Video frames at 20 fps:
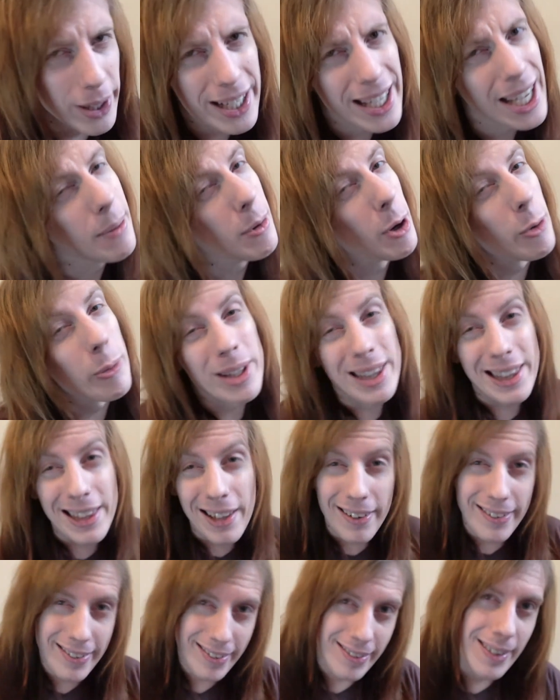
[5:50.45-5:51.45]
I came up with
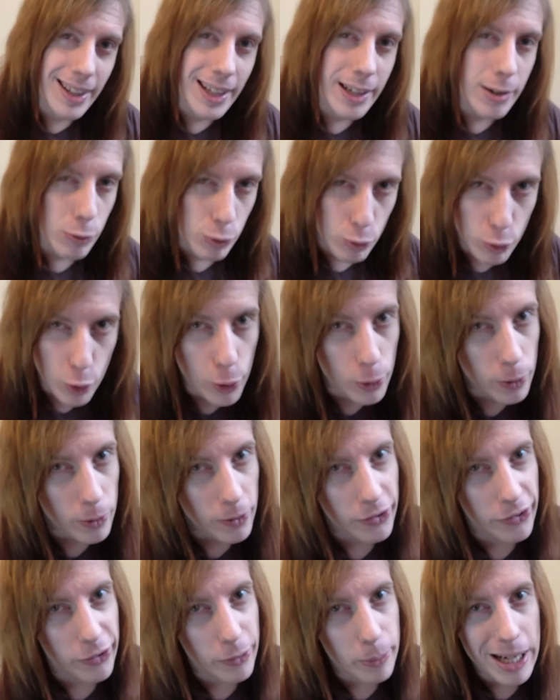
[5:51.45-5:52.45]
lots of little
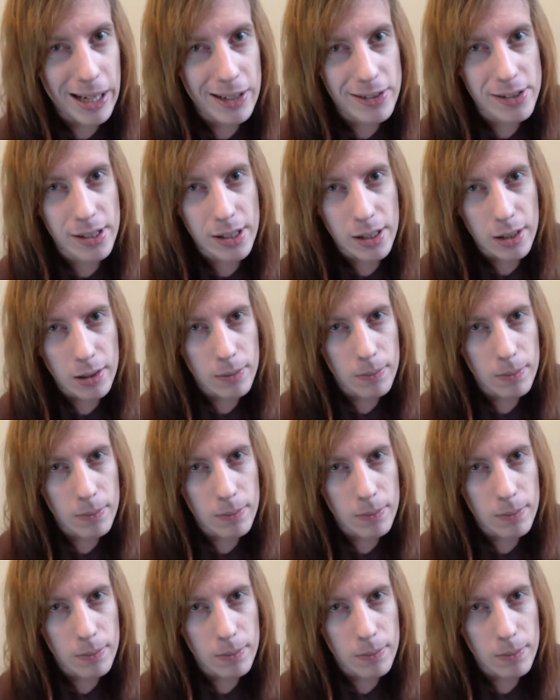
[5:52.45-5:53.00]
rules about it.